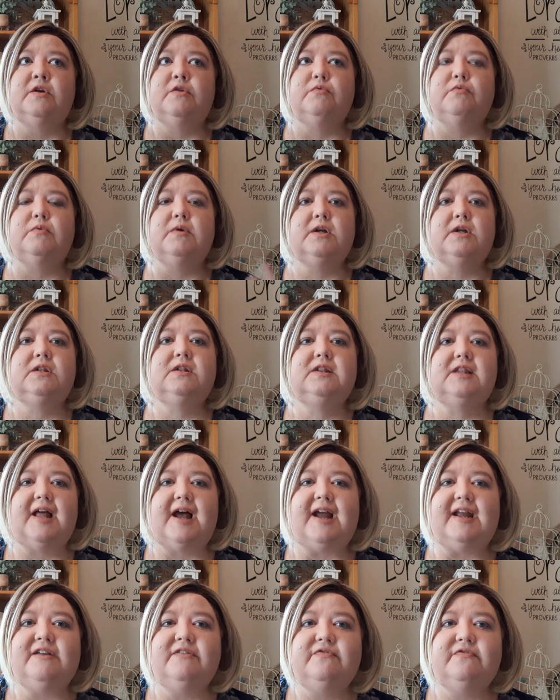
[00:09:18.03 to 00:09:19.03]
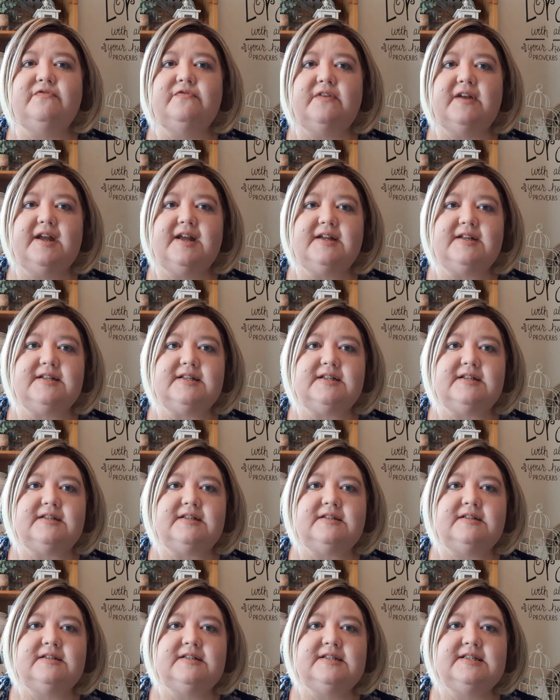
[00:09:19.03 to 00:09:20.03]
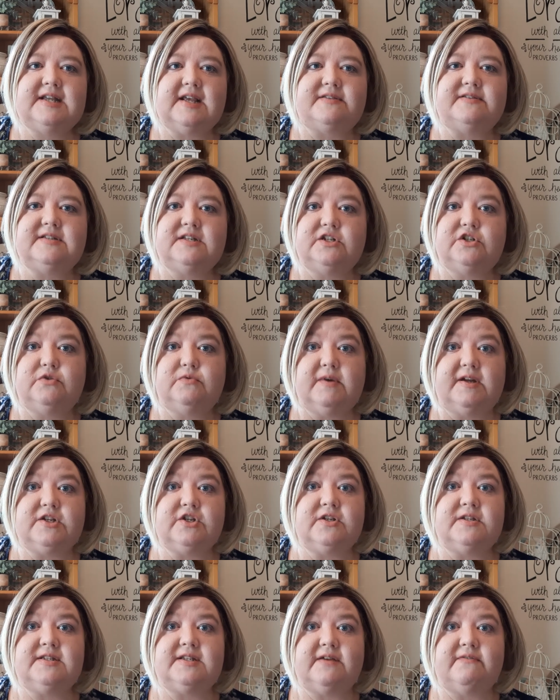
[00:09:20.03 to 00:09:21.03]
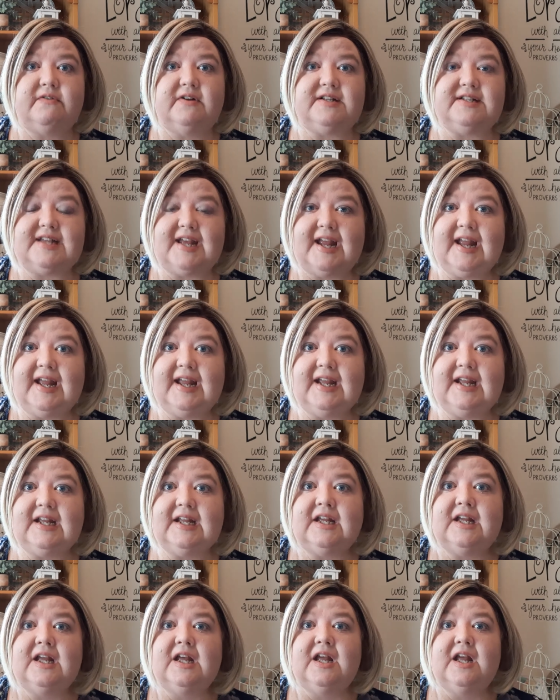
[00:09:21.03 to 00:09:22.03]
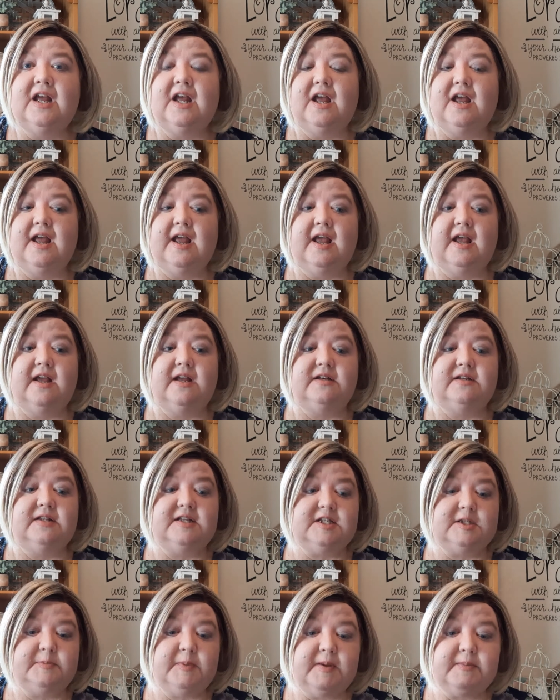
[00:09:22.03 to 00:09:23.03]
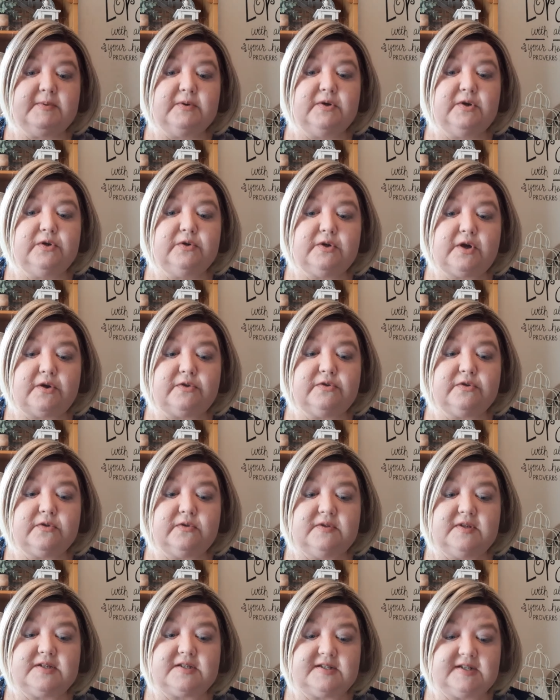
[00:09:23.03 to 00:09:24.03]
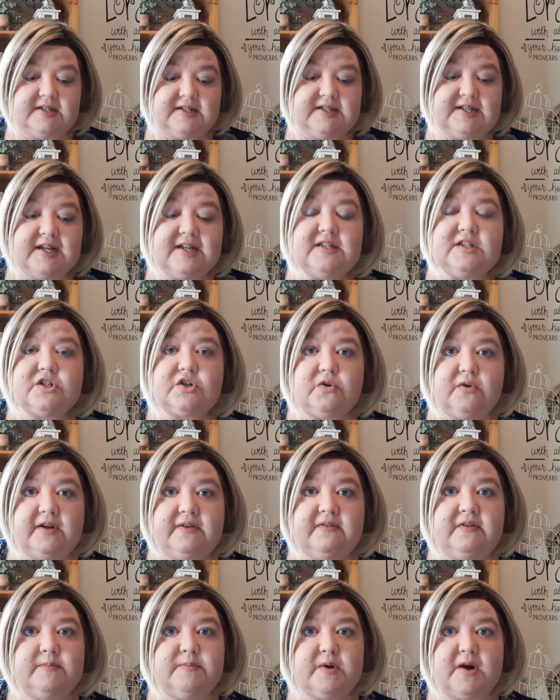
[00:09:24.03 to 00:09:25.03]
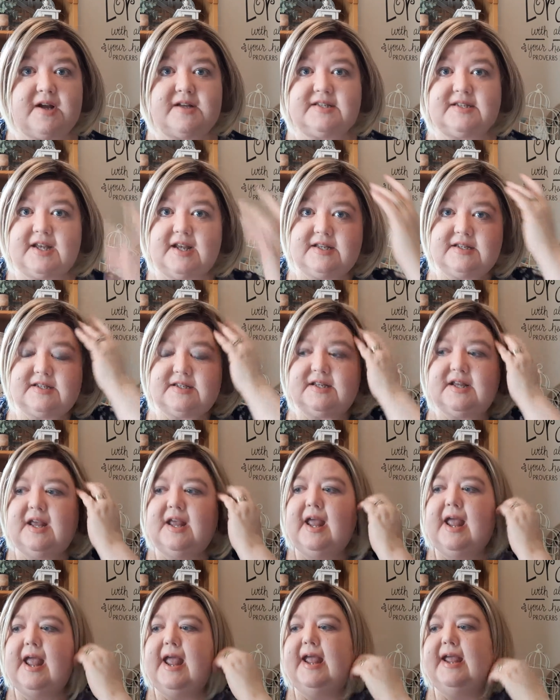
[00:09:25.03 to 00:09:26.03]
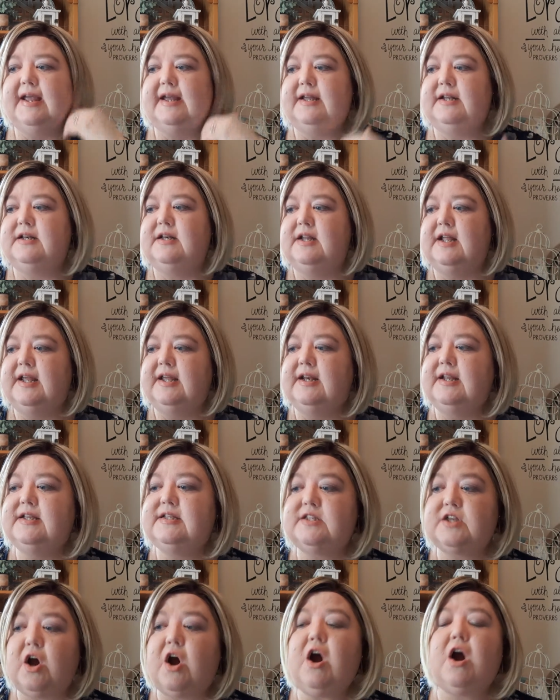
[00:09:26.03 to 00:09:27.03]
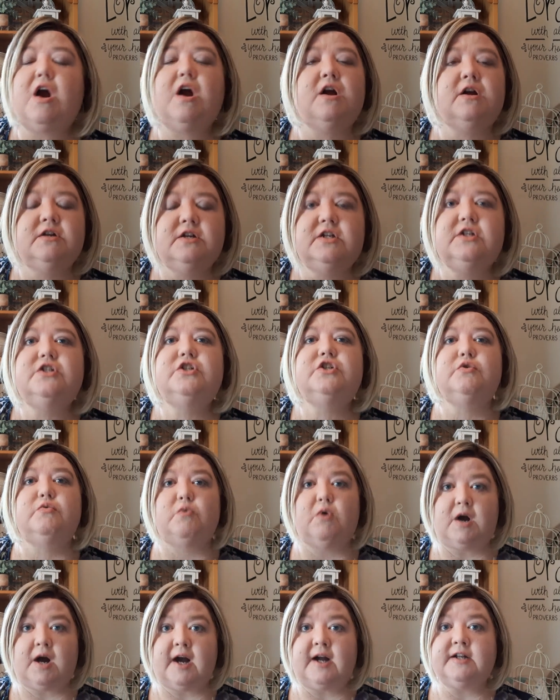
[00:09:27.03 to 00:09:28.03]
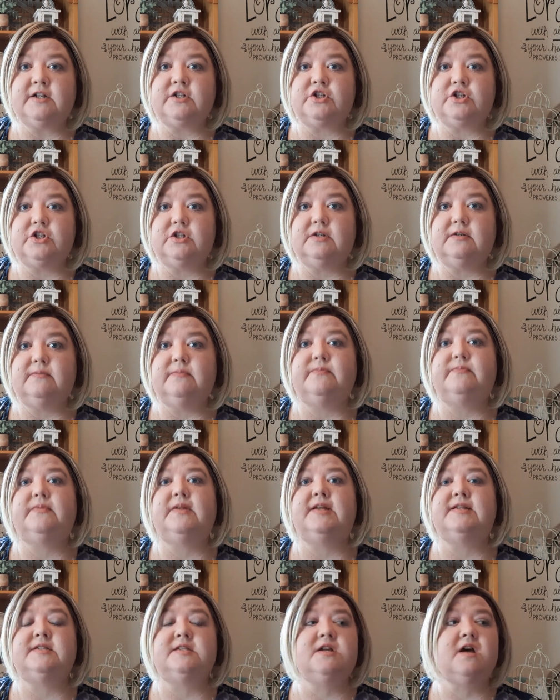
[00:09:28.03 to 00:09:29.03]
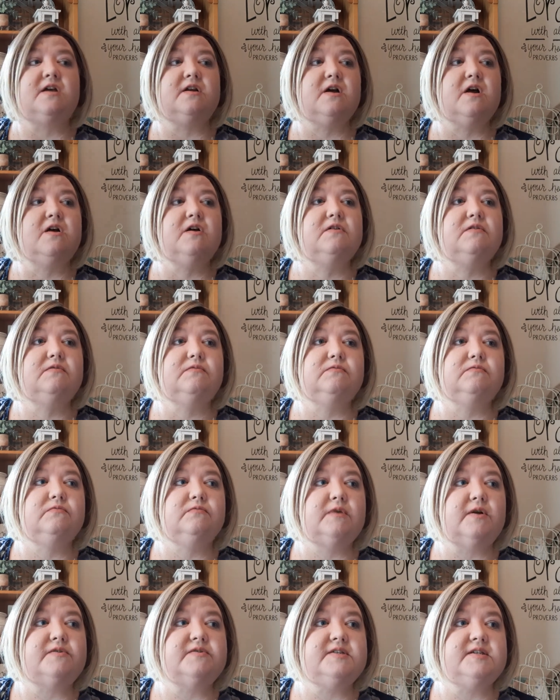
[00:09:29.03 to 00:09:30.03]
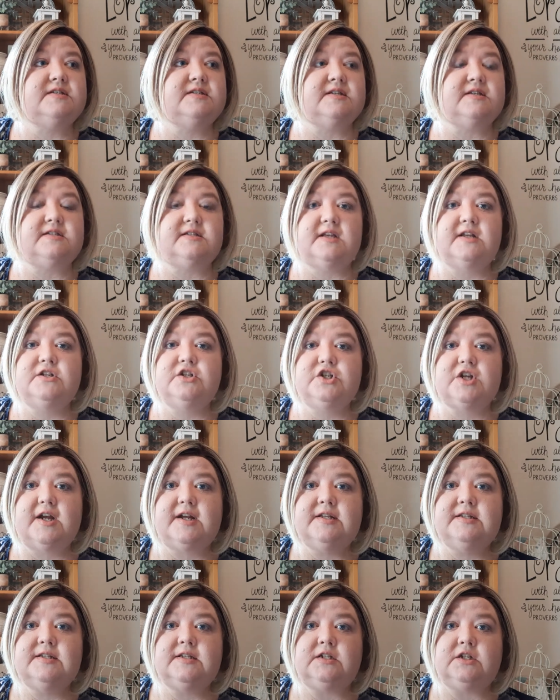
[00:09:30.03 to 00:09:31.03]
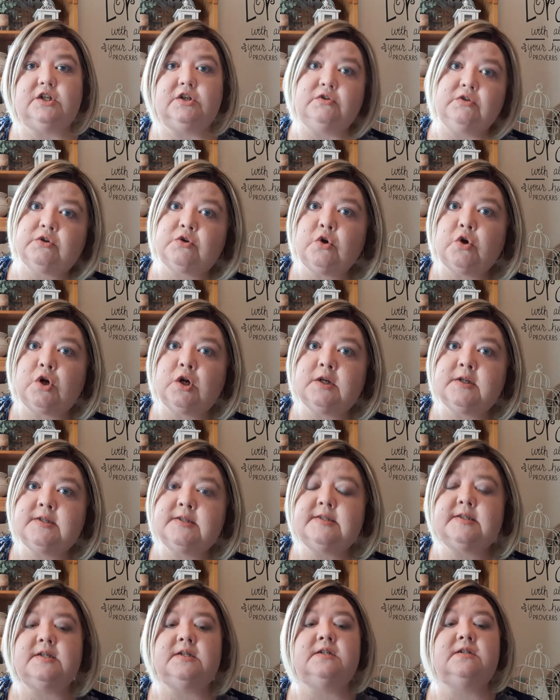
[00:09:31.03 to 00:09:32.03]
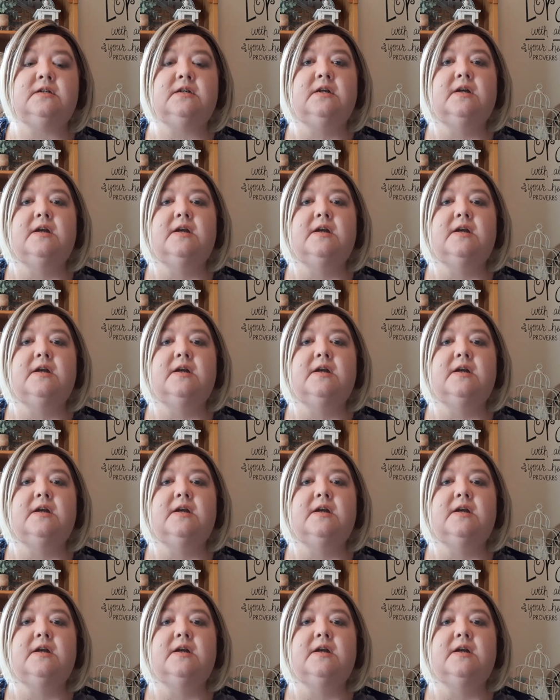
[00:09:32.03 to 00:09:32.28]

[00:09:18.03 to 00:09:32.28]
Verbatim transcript: real life and death situations every day and these people who go through this intense grieving process. And it is hard to watch. It's not all roses and sunshines and unicorns, and